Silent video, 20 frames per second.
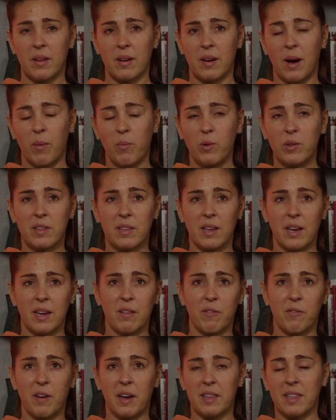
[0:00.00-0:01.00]
would say
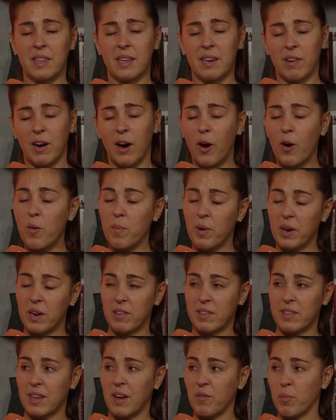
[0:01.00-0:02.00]
the fact that they're at home, but they're
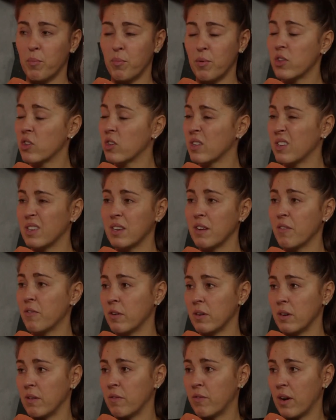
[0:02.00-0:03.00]
at Stamford Bridge, it's a
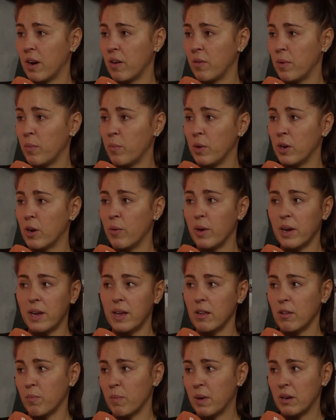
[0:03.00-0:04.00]
different environment. We know at
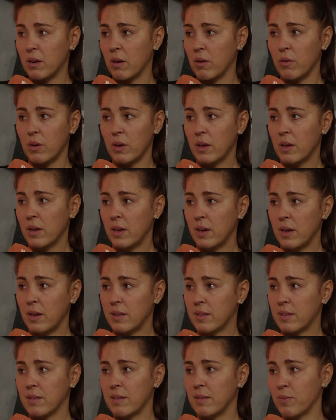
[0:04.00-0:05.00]
Kings Meadow,
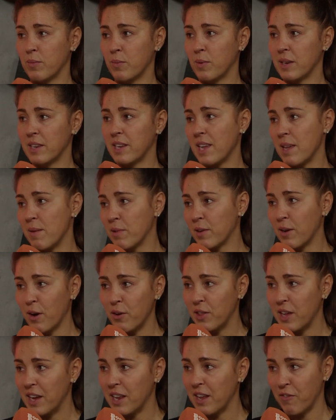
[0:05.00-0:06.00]
it's when teams go
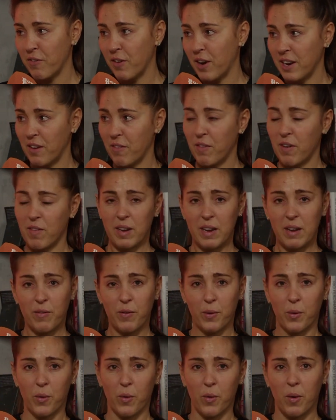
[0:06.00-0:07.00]
there, they find it very
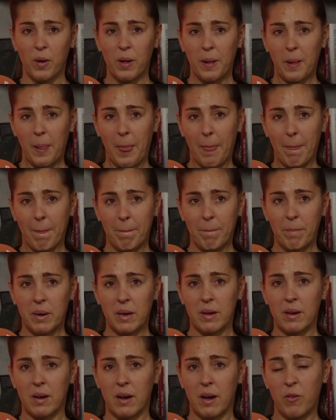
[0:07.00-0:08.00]
difficult.
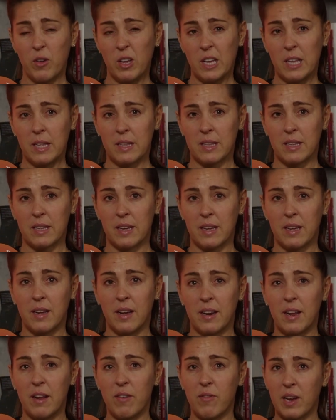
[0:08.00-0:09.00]
But I think it's
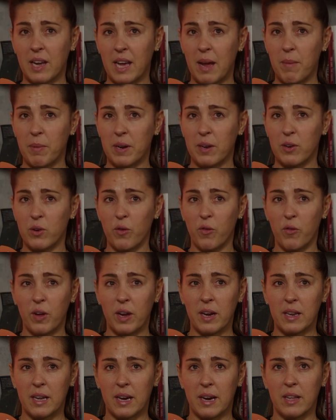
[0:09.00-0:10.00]
an even game, but I do
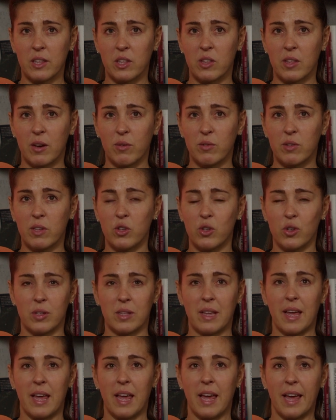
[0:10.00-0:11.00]
think that Chelsea just
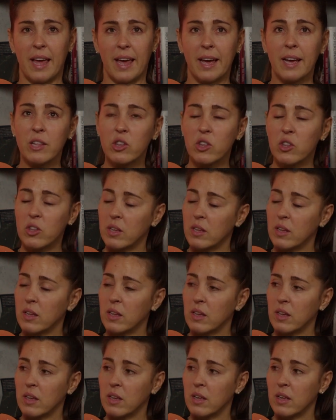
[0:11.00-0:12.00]
edge
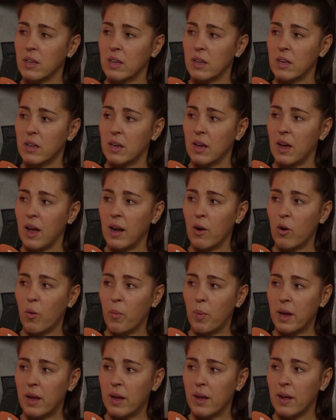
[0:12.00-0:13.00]
a little
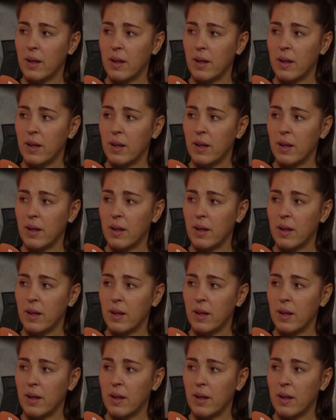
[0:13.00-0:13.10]
bit.